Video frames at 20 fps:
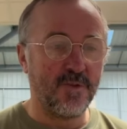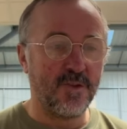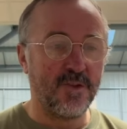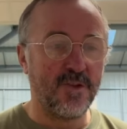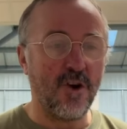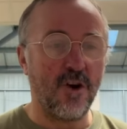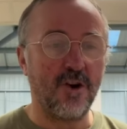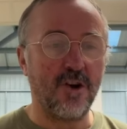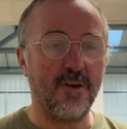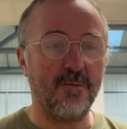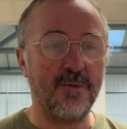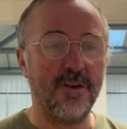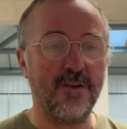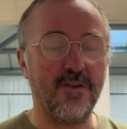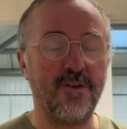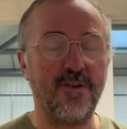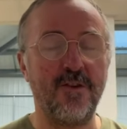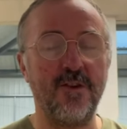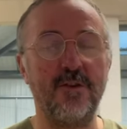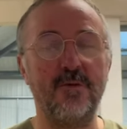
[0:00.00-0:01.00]
document
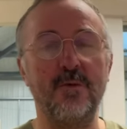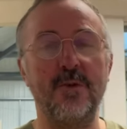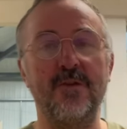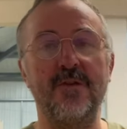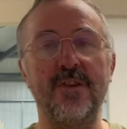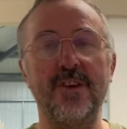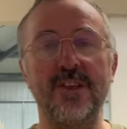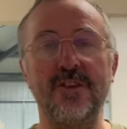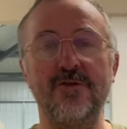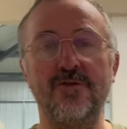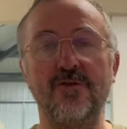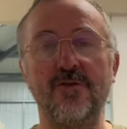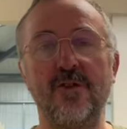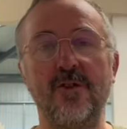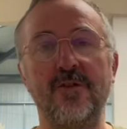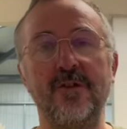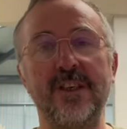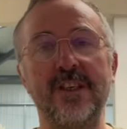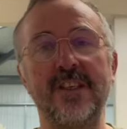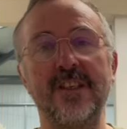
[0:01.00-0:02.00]
through with these
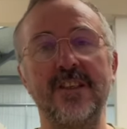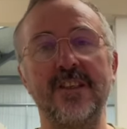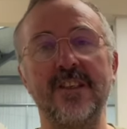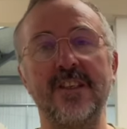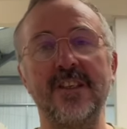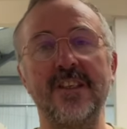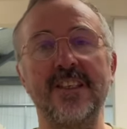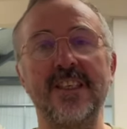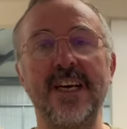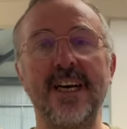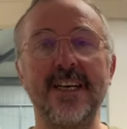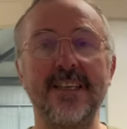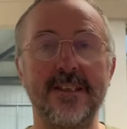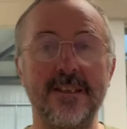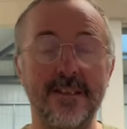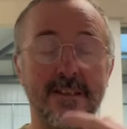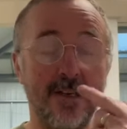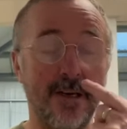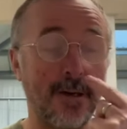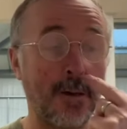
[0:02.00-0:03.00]
drawings and
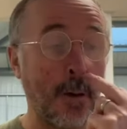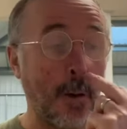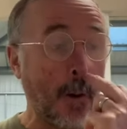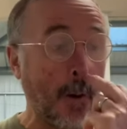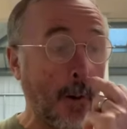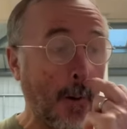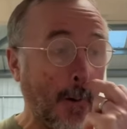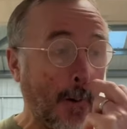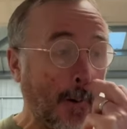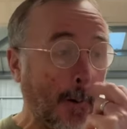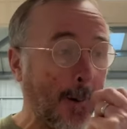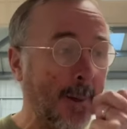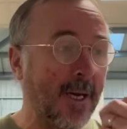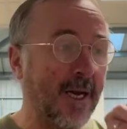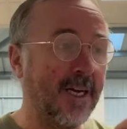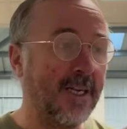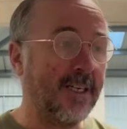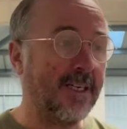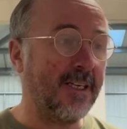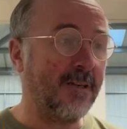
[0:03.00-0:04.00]
sizes on,
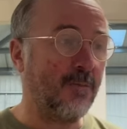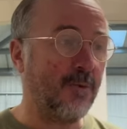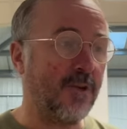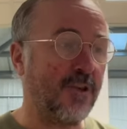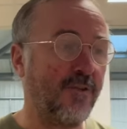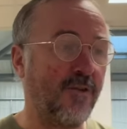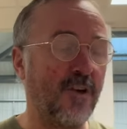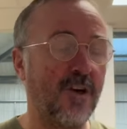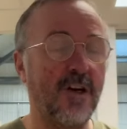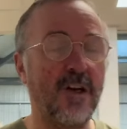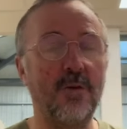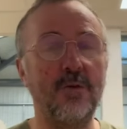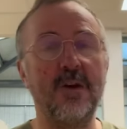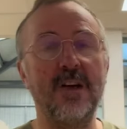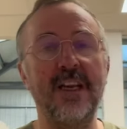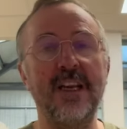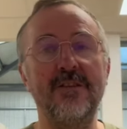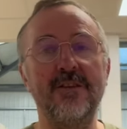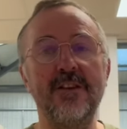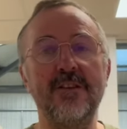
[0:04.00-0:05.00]
and it was for a load of
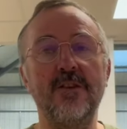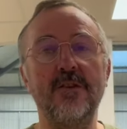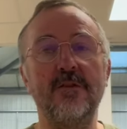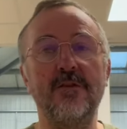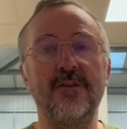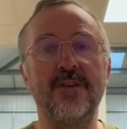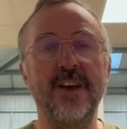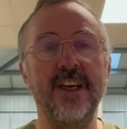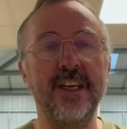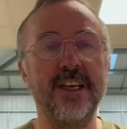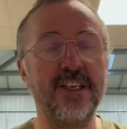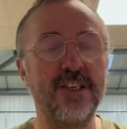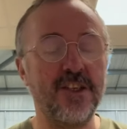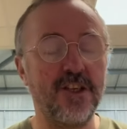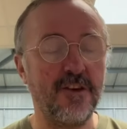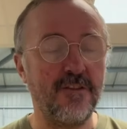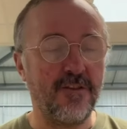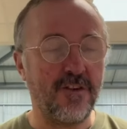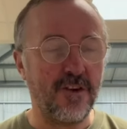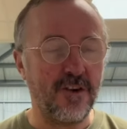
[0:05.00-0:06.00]
living room
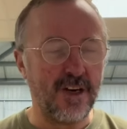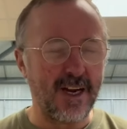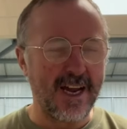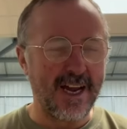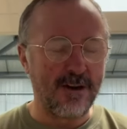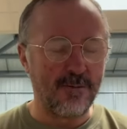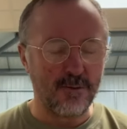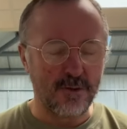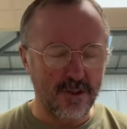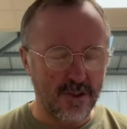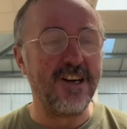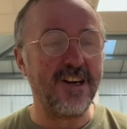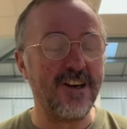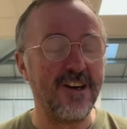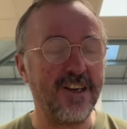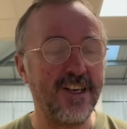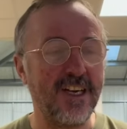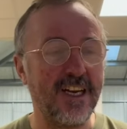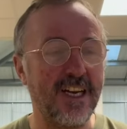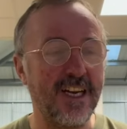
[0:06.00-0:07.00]
furniture for a house.
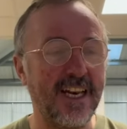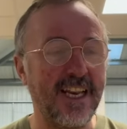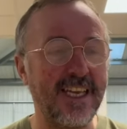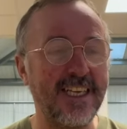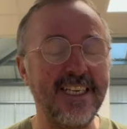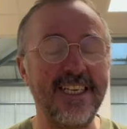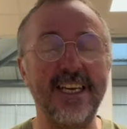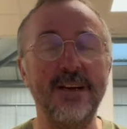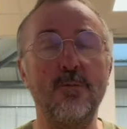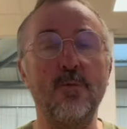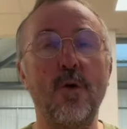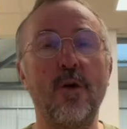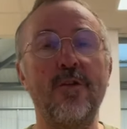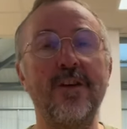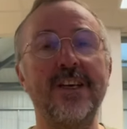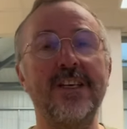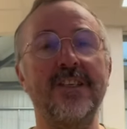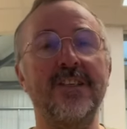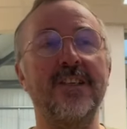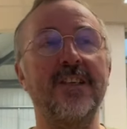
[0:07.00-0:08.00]
A lady in
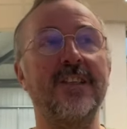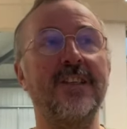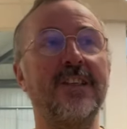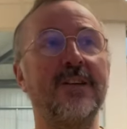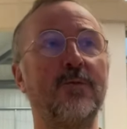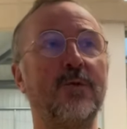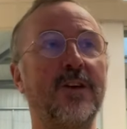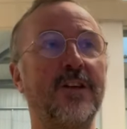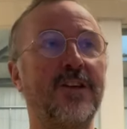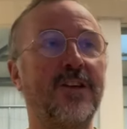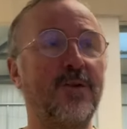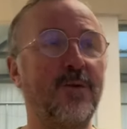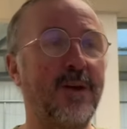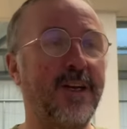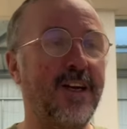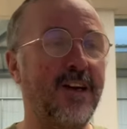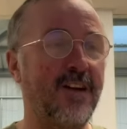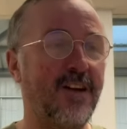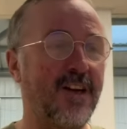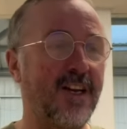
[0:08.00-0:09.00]
Warrington, they were
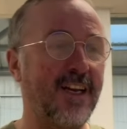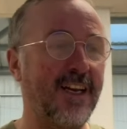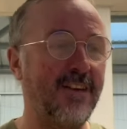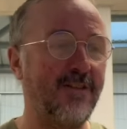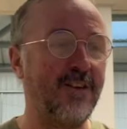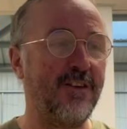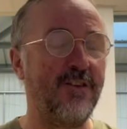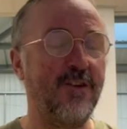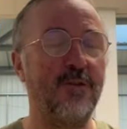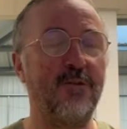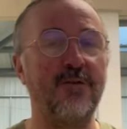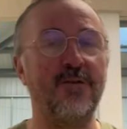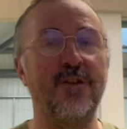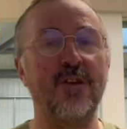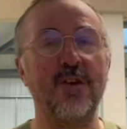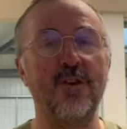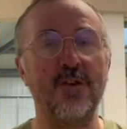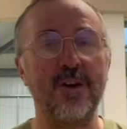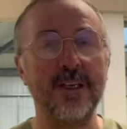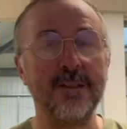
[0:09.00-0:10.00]
doing a living room
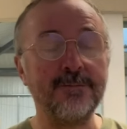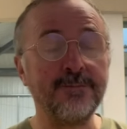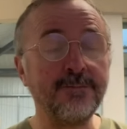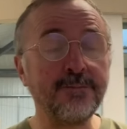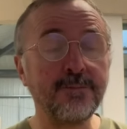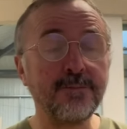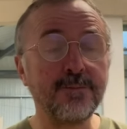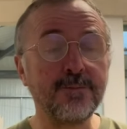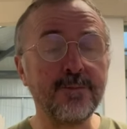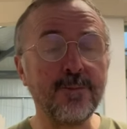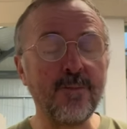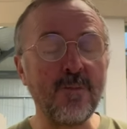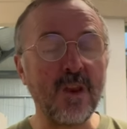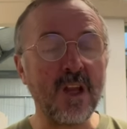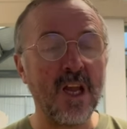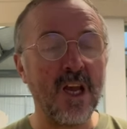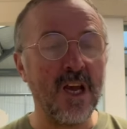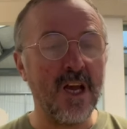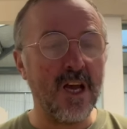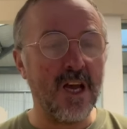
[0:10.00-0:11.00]
for
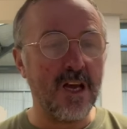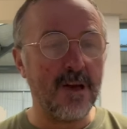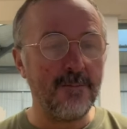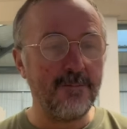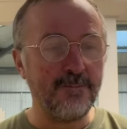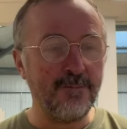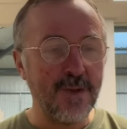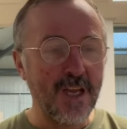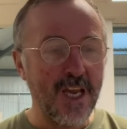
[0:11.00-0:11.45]
her.